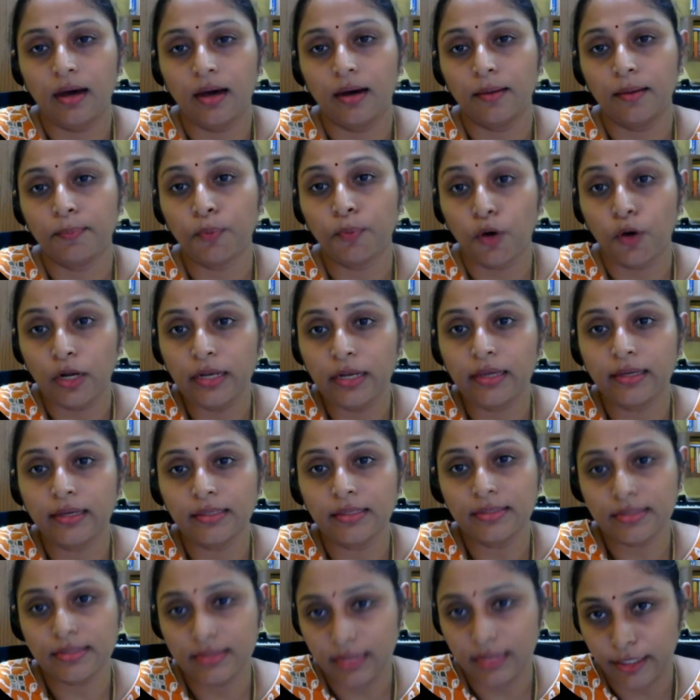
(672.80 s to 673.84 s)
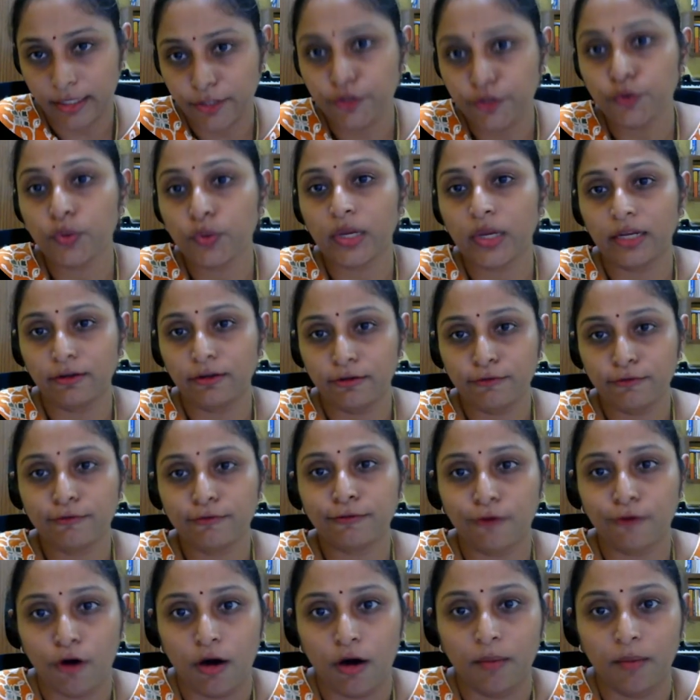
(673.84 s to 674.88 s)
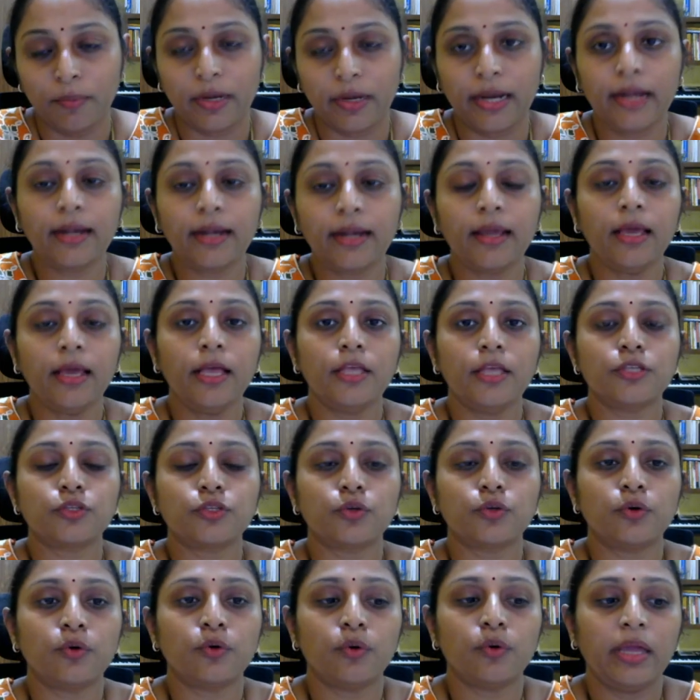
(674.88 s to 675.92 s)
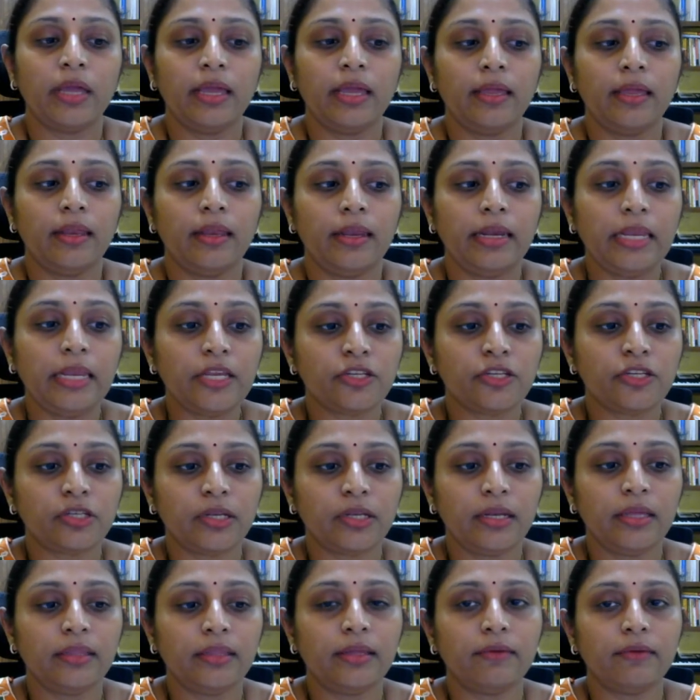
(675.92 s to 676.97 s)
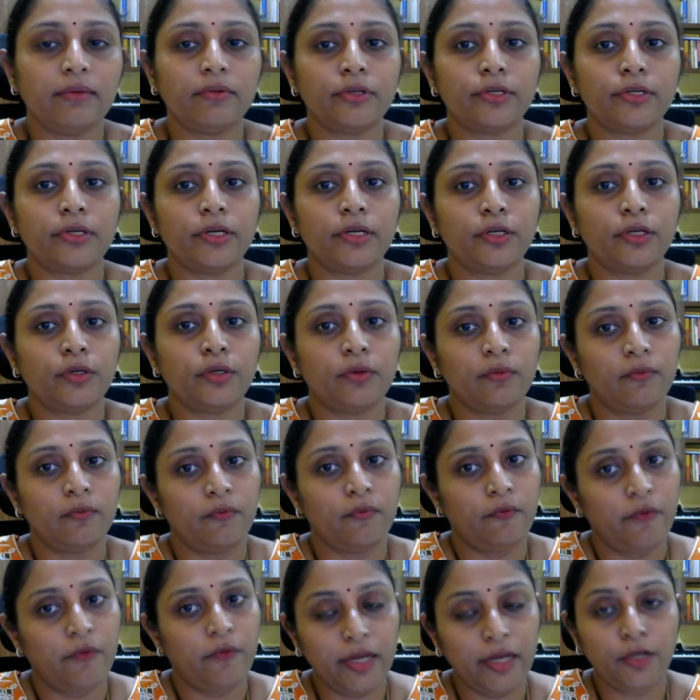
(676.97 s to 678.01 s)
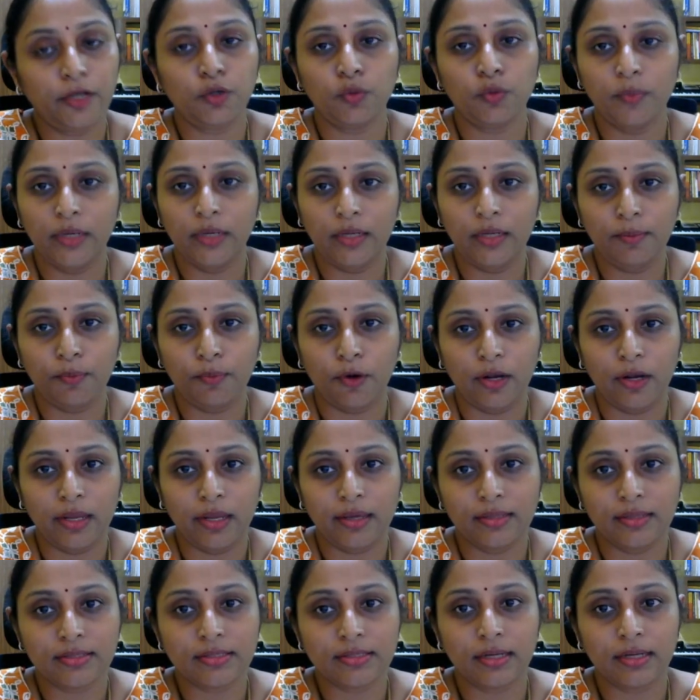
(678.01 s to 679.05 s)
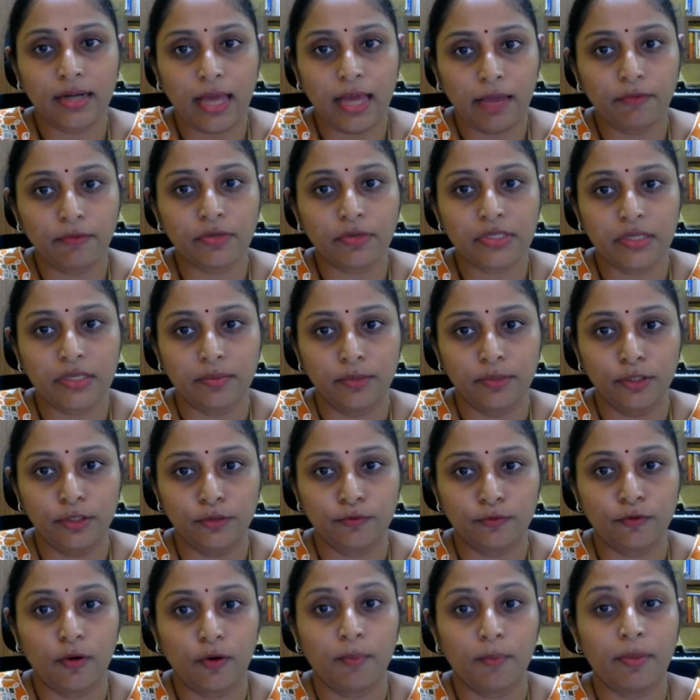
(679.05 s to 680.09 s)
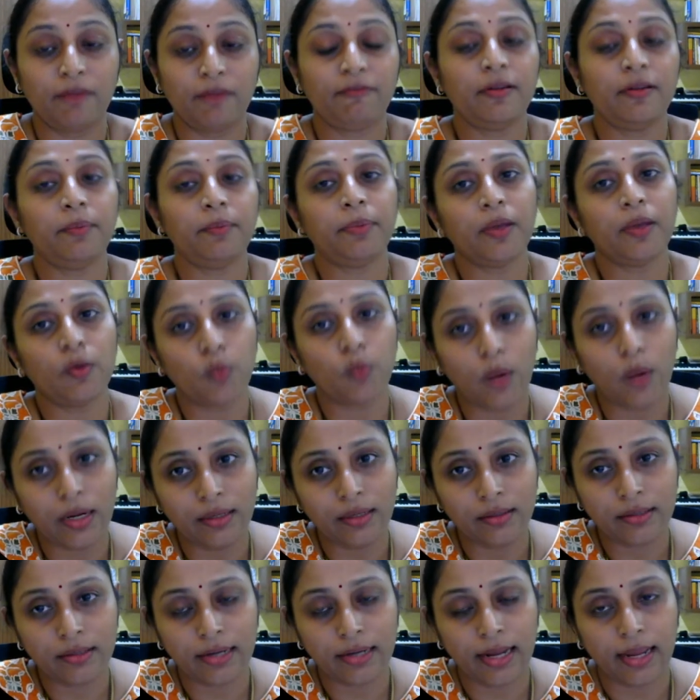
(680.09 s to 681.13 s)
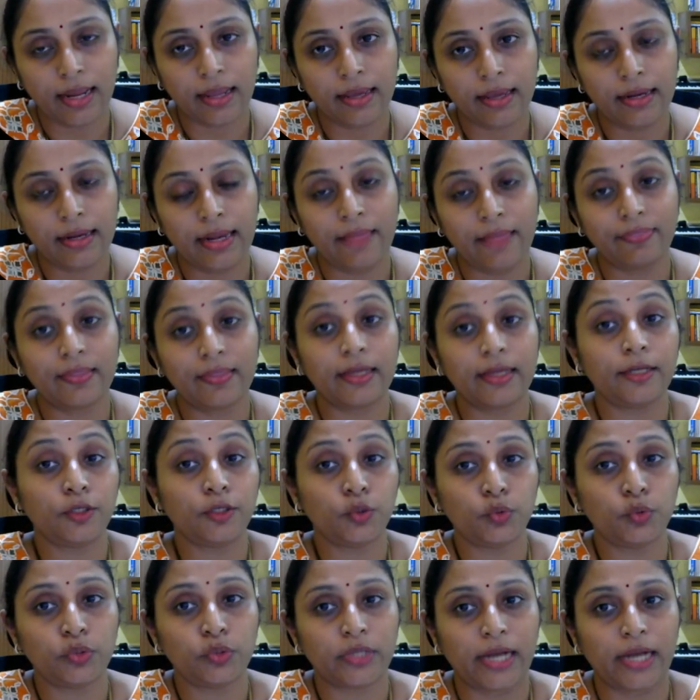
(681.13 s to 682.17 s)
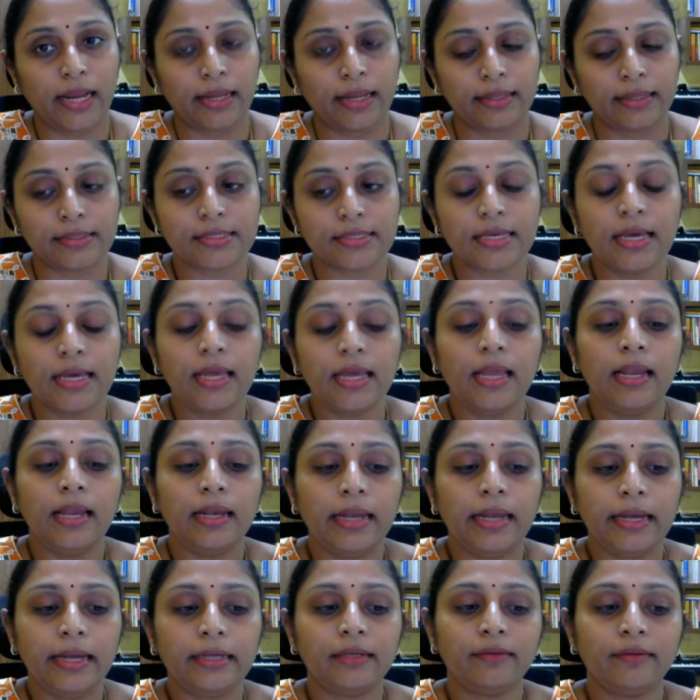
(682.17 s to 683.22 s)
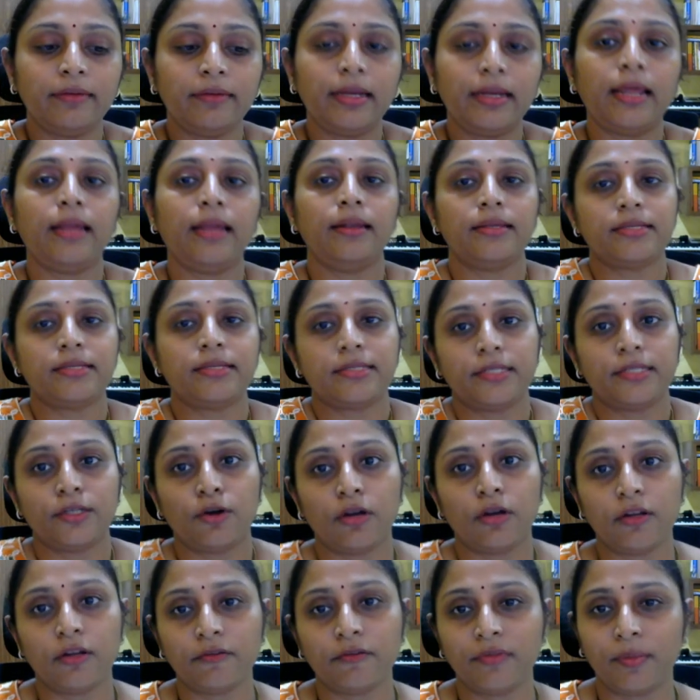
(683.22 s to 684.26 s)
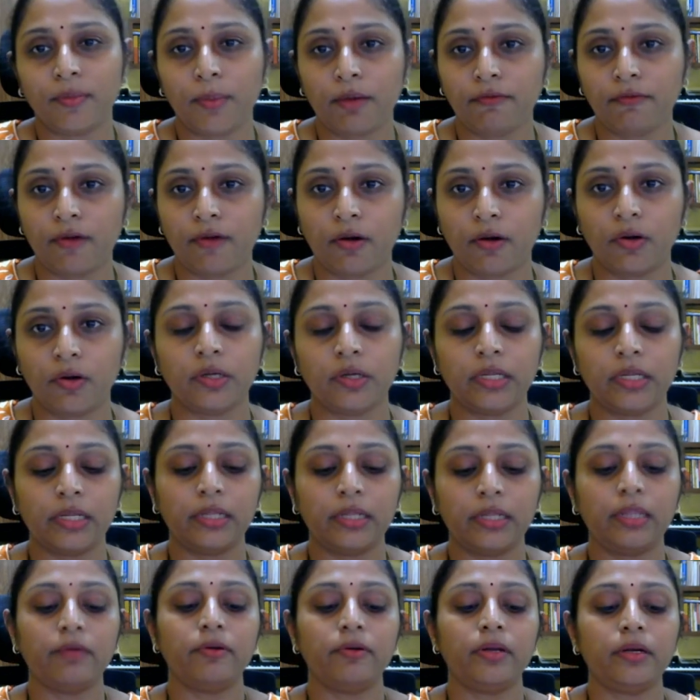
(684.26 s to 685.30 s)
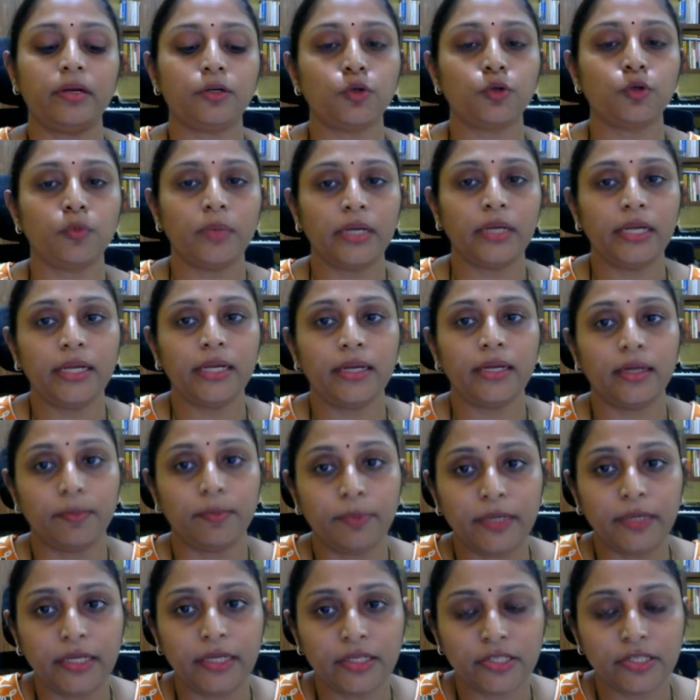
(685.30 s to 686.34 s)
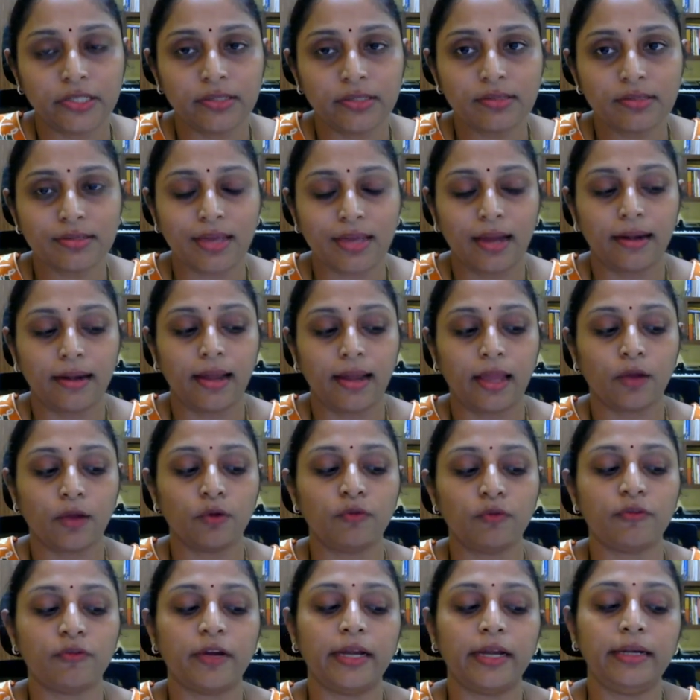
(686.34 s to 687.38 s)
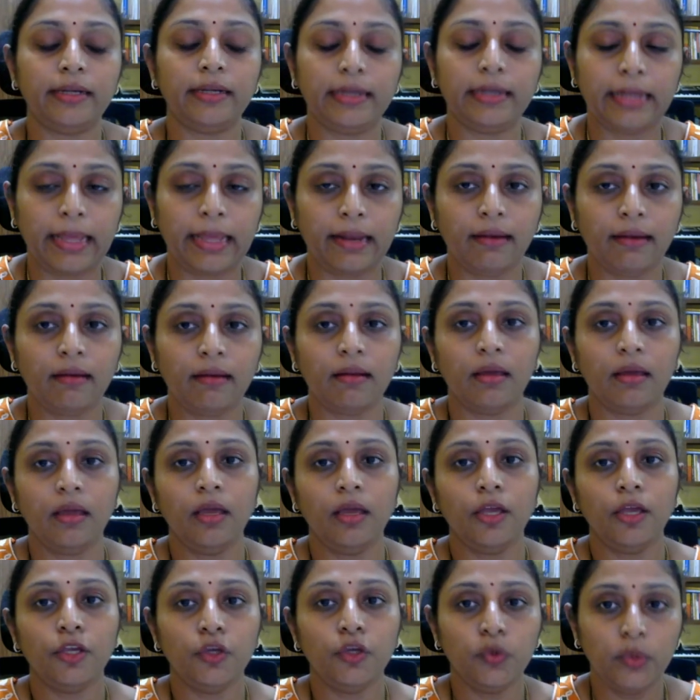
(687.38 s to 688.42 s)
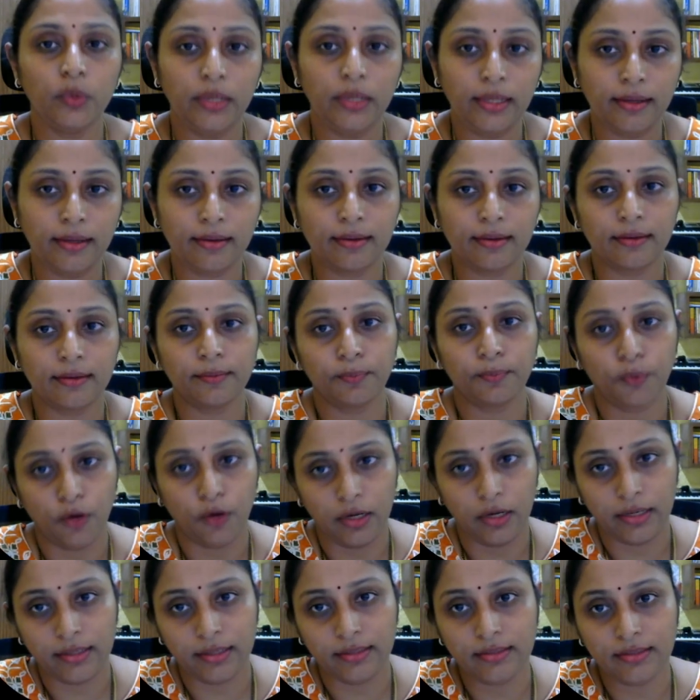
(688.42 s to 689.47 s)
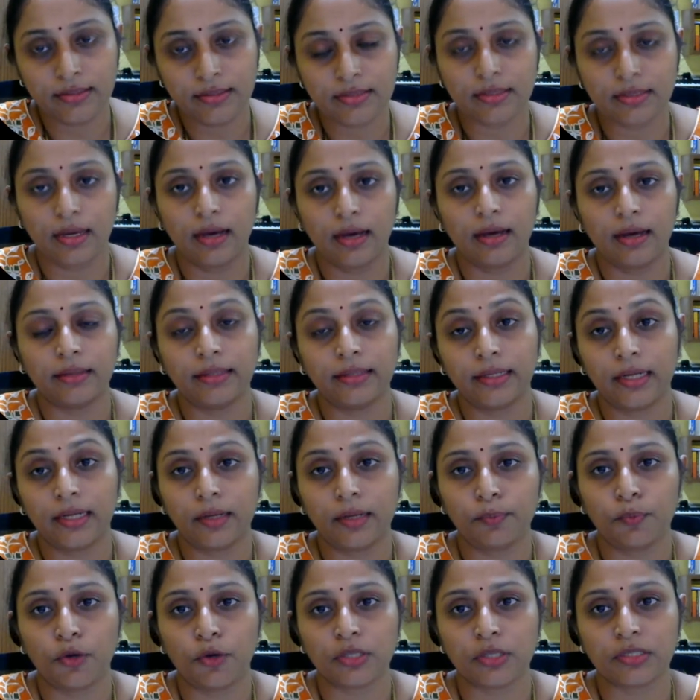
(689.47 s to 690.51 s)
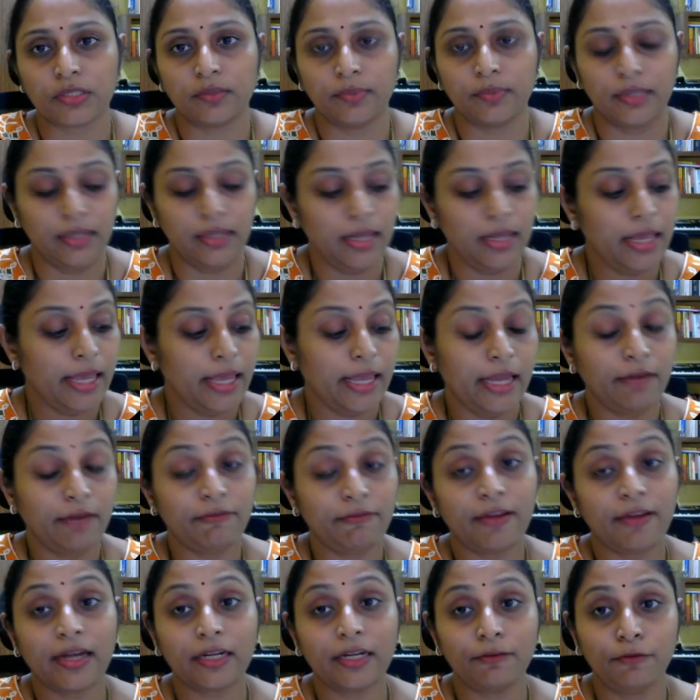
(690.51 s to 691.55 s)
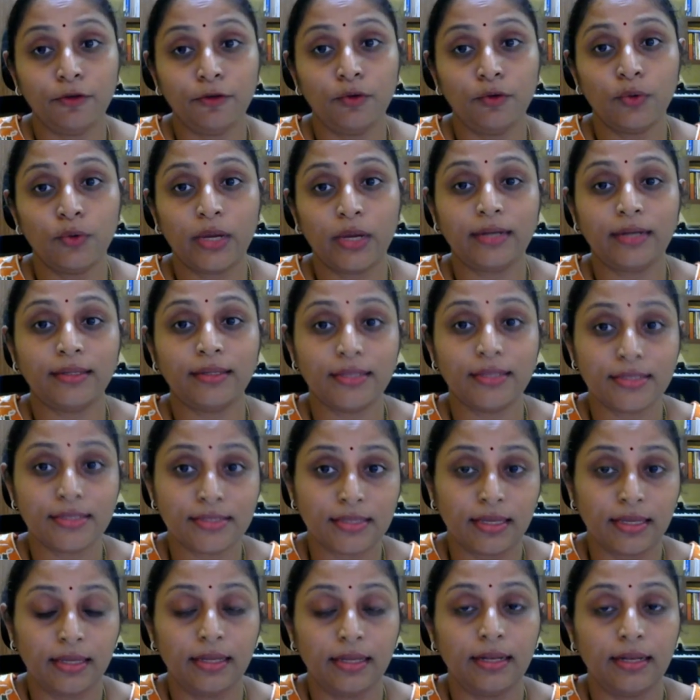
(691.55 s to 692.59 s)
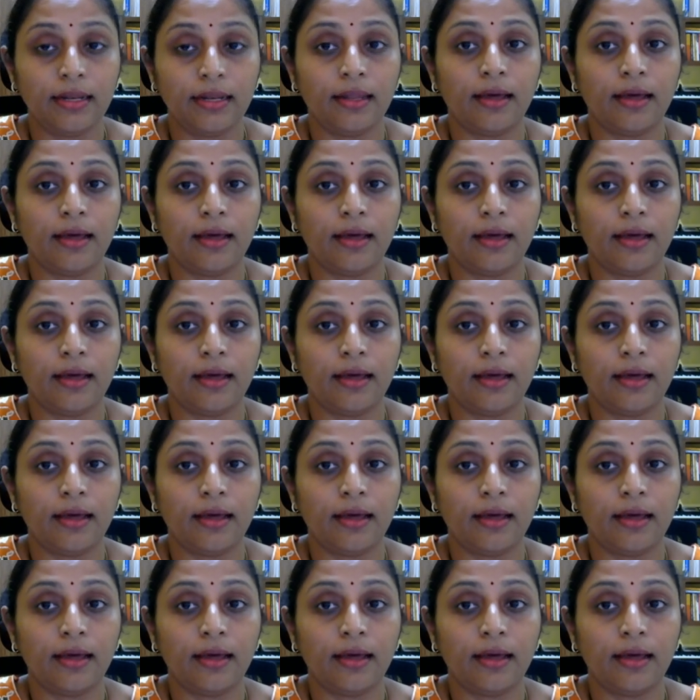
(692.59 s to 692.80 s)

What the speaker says: polygons that you can form, right? So initially there were way too many polygons that I was able to form by flipping one triangle and then 2 triangles. Later when I listed all of them, I found out that there were too many repetitions and I could find 10 unique polygons that are possible. In fact, if you look at this in